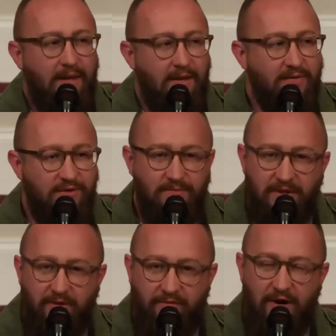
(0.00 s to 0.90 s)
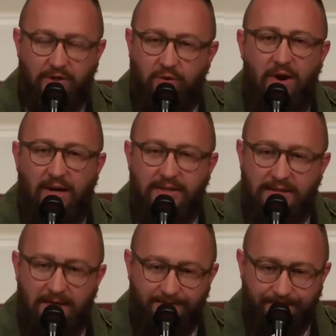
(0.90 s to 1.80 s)
something that Francois had
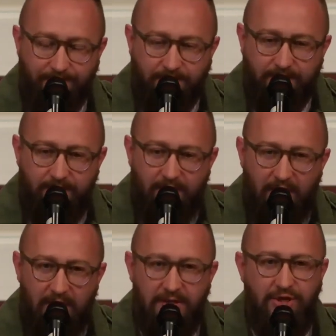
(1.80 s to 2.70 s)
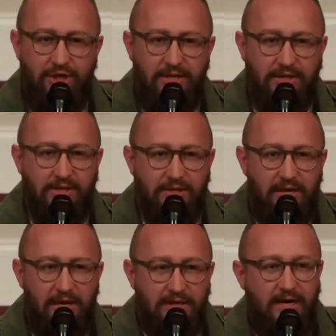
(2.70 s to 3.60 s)
said, that Jesus
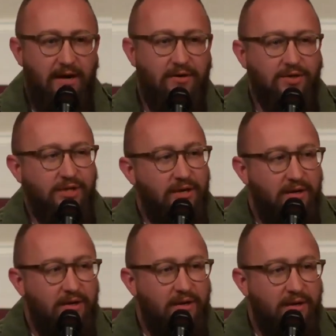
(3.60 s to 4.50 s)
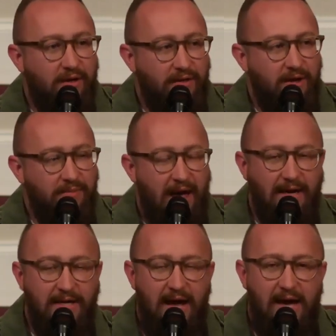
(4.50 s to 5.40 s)
tells them
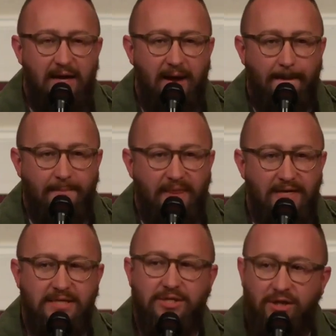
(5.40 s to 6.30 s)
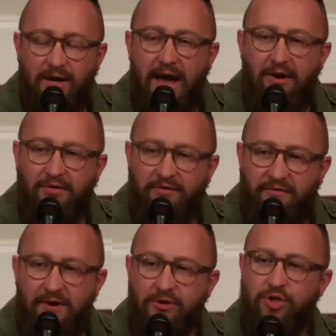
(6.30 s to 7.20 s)
that day, he says, Look out on the
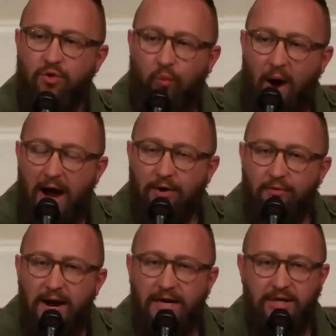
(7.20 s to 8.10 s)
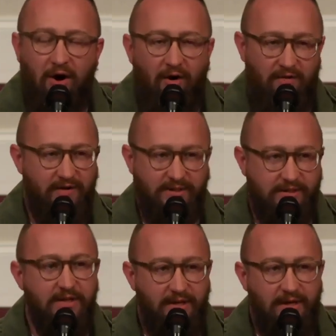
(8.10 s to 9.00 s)
fields, they're white, ready to
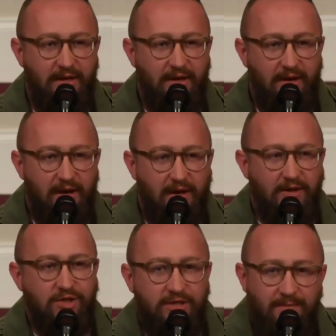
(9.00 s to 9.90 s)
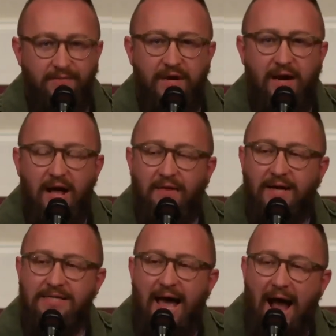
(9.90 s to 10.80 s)
harvest. There's something
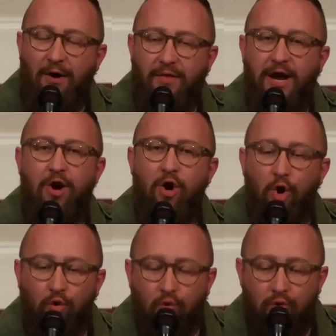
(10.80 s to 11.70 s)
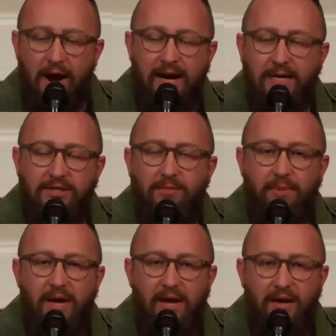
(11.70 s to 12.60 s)
that's out there ready to
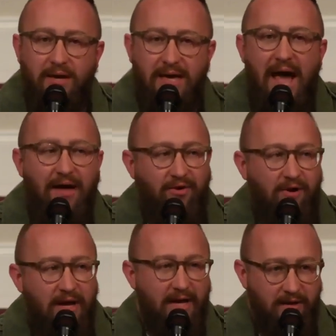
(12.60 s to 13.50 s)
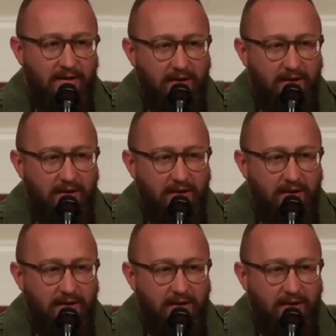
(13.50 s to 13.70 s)
be gathered in.